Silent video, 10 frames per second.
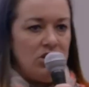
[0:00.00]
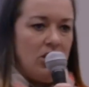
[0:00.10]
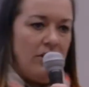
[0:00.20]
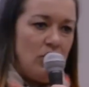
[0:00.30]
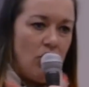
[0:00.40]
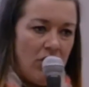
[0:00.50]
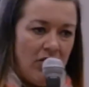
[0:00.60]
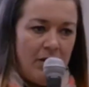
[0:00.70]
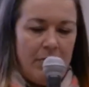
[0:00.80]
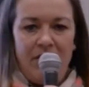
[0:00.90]
You know, if you're a
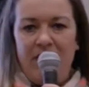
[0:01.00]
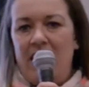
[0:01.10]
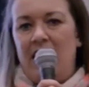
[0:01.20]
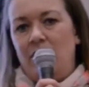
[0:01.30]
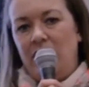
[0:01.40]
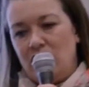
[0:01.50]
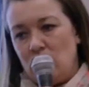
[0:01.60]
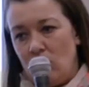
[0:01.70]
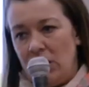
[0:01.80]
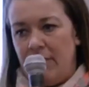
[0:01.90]
rugby fan, when you're
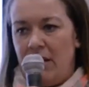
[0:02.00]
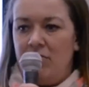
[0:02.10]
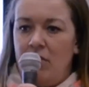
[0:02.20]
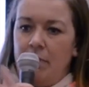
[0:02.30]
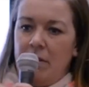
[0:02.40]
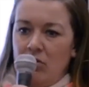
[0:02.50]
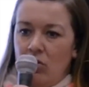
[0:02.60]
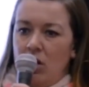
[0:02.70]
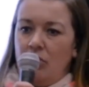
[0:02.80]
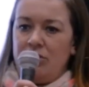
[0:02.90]
talking about the rugby, you'll
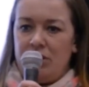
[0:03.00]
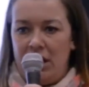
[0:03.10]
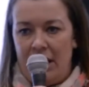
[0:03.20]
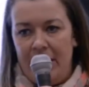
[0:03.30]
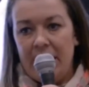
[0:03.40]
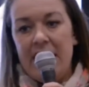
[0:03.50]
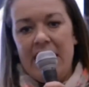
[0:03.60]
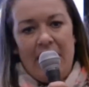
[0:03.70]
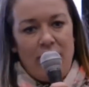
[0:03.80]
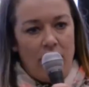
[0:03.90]
hold the dynamic.
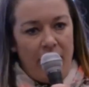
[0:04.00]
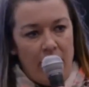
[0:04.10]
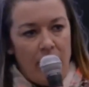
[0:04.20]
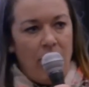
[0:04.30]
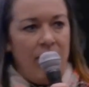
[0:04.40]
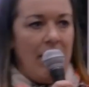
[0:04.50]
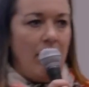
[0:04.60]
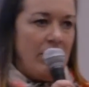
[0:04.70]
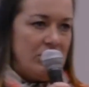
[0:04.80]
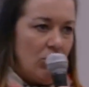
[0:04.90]
If you're a football fan,
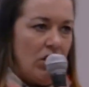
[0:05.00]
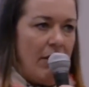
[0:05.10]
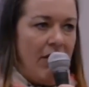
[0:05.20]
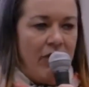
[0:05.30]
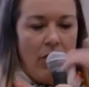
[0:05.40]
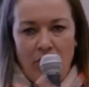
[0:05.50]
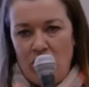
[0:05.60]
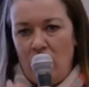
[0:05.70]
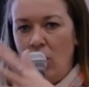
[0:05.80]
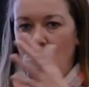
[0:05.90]
when we're talking about football,
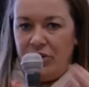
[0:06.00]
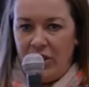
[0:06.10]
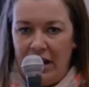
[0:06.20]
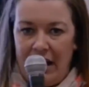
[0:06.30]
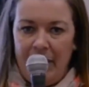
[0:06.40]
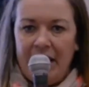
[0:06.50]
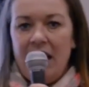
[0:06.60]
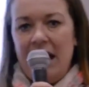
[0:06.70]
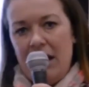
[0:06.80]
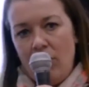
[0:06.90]
you'll hold the dynamic.
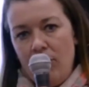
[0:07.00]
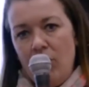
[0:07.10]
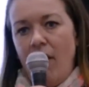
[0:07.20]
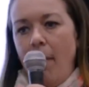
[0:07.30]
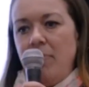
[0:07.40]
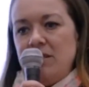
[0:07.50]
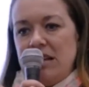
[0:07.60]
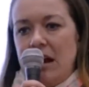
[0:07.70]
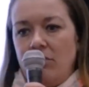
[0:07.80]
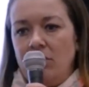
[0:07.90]
It will move up and
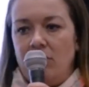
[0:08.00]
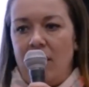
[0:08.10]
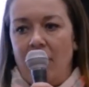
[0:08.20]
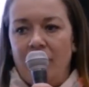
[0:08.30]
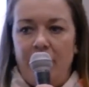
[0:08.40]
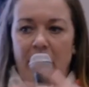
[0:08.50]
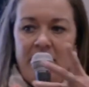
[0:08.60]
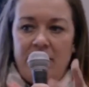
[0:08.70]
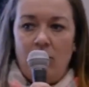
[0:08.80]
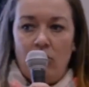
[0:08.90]
down and around
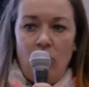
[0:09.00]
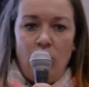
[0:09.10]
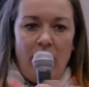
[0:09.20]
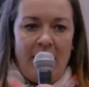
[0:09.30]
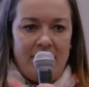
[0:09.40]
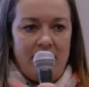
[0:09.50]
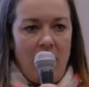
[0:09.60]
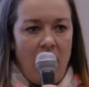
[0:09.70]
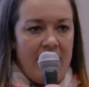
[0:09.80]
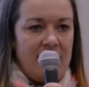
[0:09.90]
depending on who has the
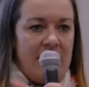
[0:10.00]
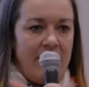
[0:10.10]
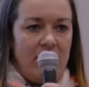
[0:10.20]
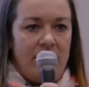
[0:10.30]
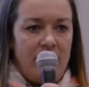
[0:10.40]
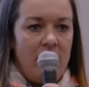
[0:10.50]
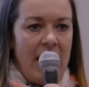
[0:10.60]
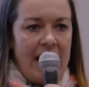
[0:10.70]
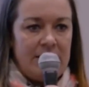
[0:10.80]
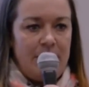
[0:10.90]
highest level of
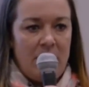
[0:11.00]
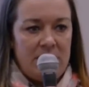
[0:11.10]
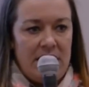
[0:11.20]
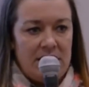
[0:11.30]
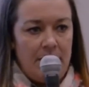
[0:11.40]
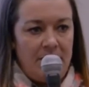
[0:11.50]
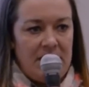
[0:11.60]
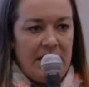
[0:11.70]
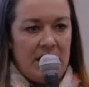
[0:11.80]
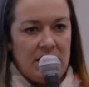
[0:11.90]
expertise in a
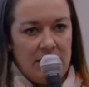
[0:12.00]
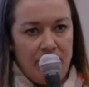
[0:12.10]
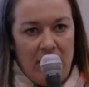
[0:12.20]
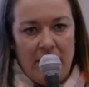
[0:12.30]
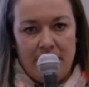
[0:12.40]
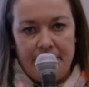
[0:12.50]
particular subject.